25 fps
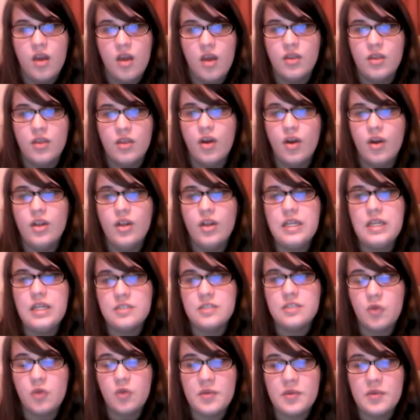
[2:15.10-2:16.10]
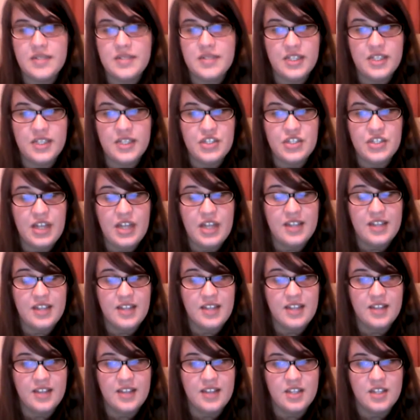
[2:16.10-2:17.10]
The earliest form of
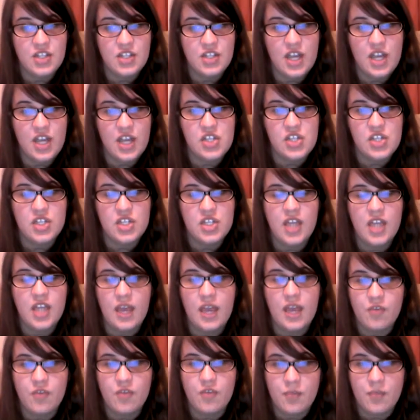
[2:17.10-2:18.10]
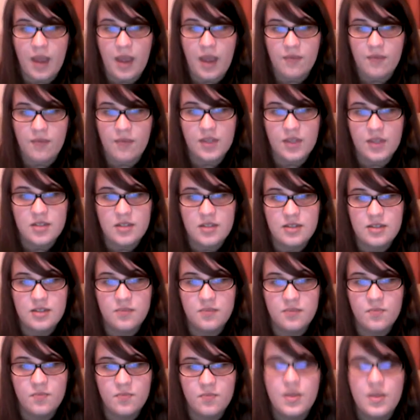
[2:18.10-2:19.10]
sex education came from pamphlets.
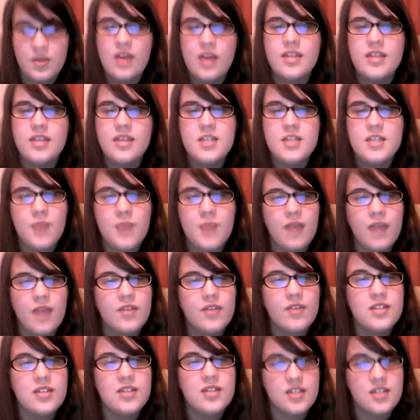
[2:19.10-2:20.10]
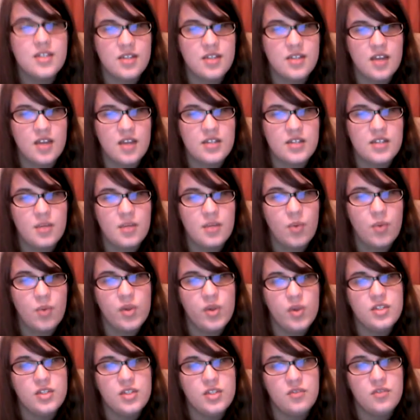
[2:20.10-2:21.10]
These pamphlets discussed the
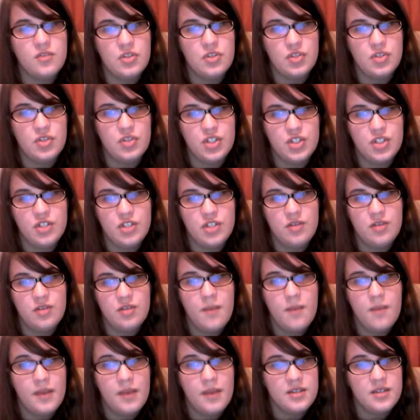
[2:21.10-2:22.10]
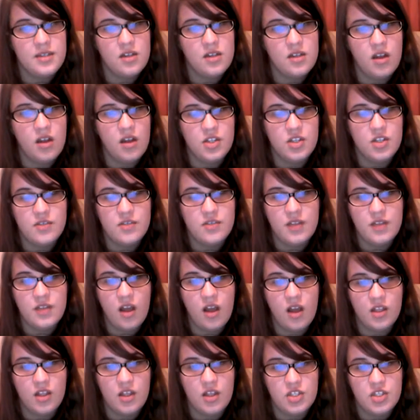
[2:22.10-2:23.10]
importance of nutrition, basic knowledge of
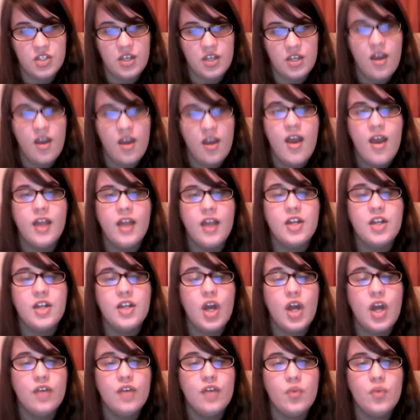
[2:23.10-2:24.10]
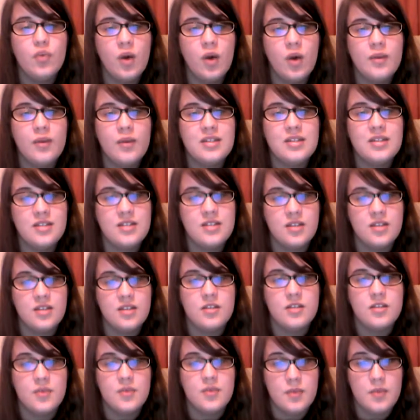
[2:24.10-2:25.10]
theology, and an overwhelming sense
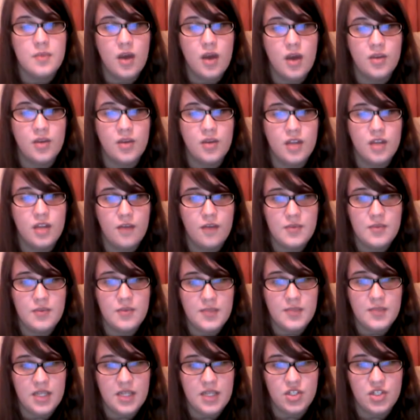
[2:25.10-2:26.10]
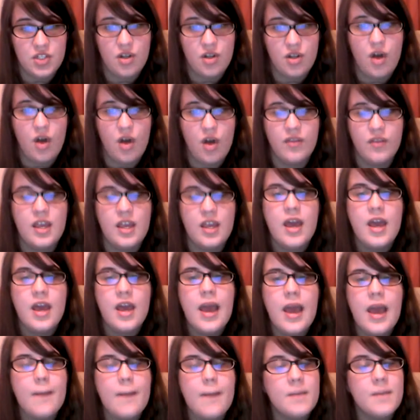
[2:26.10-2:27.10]
of obsession on the
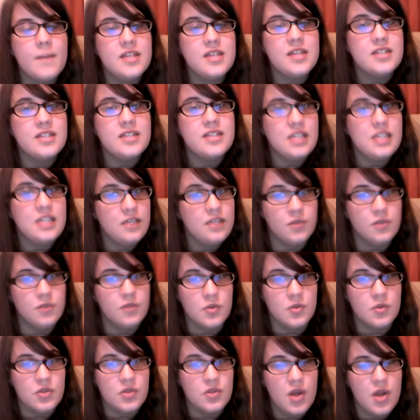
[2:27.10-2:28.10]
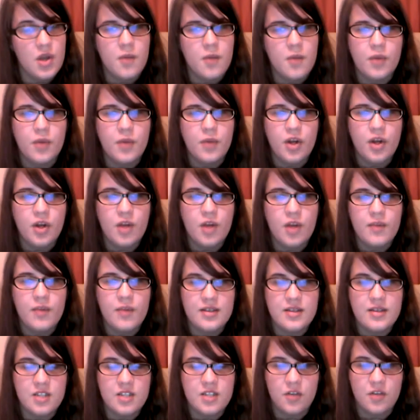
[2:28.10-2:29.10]
immense evils brought on by
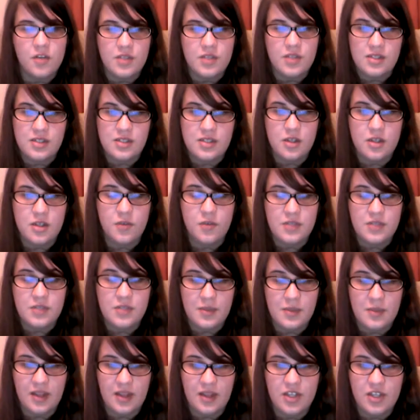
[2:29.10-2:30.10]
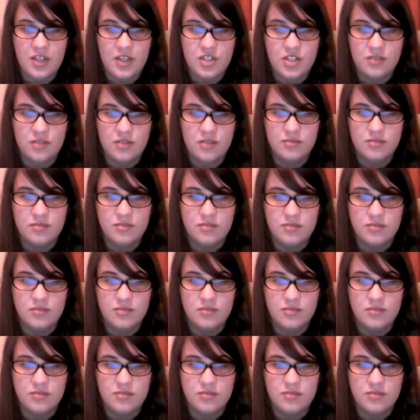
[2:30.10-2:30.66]
self-simulation.